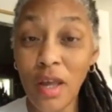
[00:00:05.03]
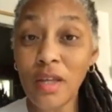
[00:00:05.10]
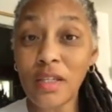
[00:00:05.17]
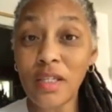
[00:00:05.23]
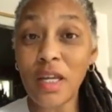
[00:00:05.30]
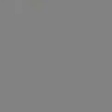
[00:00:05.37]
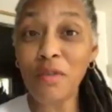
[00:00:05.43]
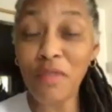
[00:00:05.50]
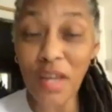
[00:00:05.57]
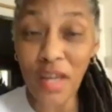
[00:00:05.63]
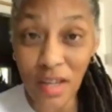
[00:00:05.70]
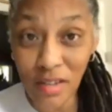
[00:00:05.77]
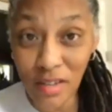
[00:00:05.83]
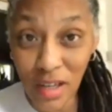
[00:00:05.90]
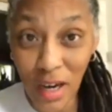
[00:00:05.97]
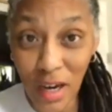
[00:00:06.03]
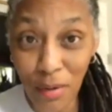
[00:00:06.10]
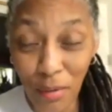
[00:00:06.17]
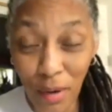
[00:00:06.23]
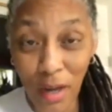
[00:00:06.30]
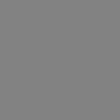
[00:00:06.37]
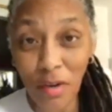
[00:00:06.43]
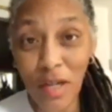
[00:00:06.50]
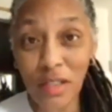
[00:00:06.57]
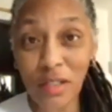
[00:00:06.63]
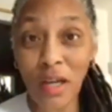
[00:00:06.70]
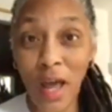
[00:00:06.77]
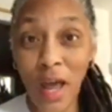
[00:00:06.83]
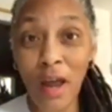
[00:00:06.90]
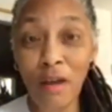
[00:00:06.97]
TV Skywriter that's
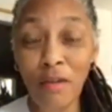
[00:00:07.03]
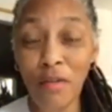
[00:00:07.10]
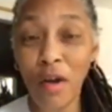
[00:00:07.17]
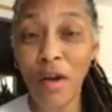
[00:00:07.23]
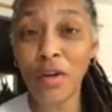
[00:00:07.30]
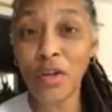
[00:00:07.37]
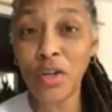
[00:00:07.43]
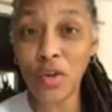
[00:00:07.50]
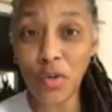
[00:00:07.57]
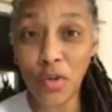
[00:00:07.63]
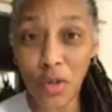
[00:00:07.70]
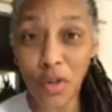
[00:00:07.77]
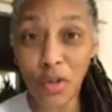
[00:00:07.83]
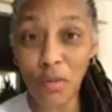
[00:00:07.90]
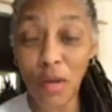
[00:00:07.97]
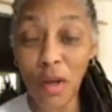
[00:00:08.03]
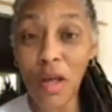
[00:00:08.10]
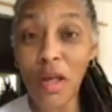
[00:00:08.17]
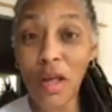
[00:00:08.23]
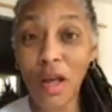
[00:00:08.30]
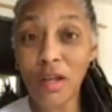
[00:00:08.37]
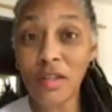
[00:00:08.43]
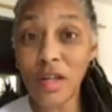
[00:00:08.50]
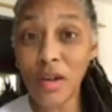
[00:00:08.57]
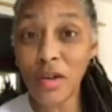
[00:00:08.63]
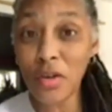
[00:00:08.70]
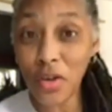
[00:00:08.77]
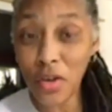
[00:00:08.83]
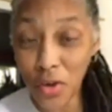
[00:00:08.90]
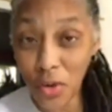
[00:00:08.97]
live on YouTube. I'll tell
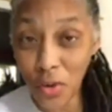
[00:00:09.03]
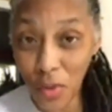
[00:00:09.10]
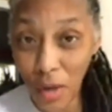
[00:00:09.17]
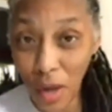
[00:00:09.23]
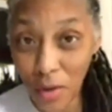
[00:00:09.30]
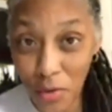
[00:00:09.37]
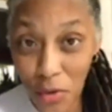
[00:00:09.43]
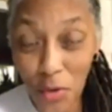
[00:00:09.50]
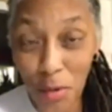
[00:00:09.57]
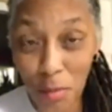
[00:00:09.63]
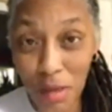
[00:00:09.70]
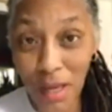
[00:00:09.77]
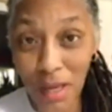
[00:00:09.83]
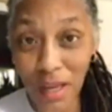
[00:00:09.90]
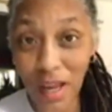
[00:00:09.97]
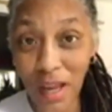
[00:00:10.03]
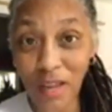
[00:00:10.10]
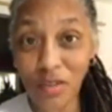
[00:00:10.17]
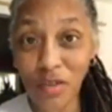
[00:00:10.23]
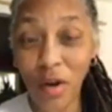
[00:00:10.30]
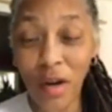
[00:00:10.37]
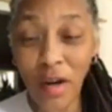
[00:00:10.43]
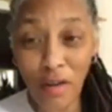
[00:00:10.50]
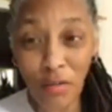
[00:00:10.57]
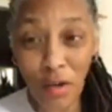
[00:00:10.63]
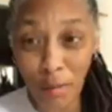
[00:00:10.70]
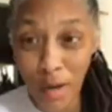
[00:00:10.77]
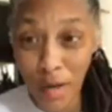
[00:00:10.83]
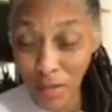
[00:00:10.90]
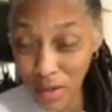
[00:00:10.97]
you how you can be a guest right after I
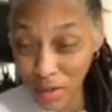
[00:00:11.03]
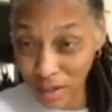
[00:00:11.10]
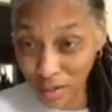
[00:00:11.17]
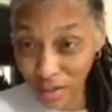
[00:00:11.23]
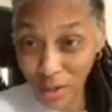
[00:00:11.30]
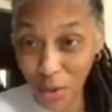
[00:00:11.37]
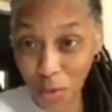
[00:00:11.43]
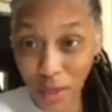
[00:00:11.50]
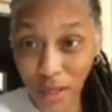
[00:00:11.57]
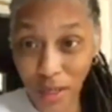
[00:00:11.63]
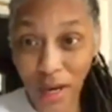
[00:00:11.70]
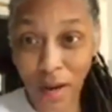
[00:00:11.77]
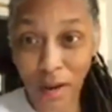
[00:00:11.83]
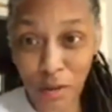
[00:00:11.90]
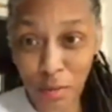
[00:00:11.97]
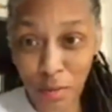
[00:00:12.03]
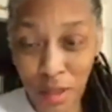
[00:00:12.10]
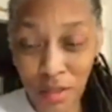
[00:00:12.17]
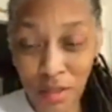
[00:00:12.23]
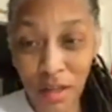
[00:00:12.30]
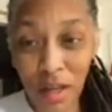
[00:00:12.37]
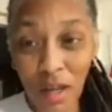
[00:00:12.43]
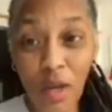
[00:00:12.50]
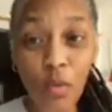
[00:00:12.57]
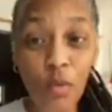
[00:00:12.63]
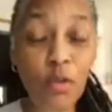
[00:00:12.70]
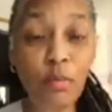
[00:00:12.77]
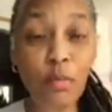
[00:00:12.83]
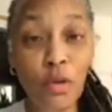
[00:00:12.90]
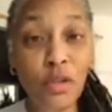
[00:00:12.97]
make these quick announcements.
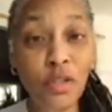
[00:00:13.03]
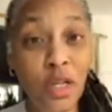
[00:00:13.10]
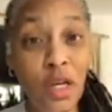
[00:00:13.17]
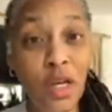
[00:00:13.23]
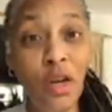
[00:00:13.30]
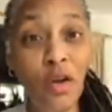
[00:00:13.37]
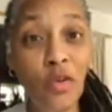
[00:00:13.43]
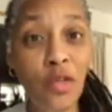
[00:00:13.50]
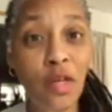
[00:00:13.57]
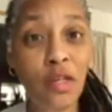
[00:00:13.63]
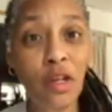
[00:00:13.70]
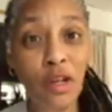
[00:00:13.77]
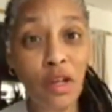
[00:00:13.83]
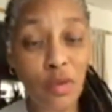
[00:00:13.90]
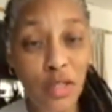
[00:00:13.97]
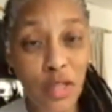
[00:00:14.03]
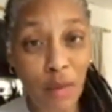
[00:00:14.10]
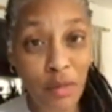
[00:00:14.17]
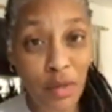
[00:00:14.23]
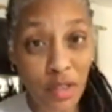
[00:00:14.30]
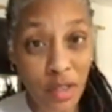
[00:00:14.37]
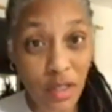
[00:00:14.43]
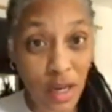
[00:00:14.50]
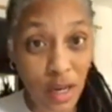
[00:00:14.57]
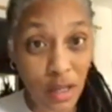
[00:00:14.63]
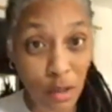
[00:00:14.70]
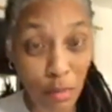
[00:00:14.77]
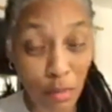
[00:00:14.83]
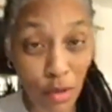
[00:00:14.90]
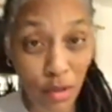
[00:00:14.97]
With Bull City Notes, I tell you what's happening today in the
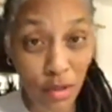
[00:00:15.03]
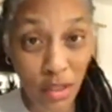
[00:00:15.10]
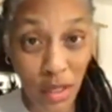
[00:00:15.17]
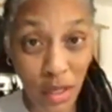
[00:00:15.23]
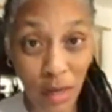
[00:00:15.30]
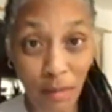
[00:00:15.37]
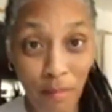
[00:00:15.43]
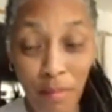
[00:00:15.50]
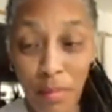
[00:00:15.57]
Bull City,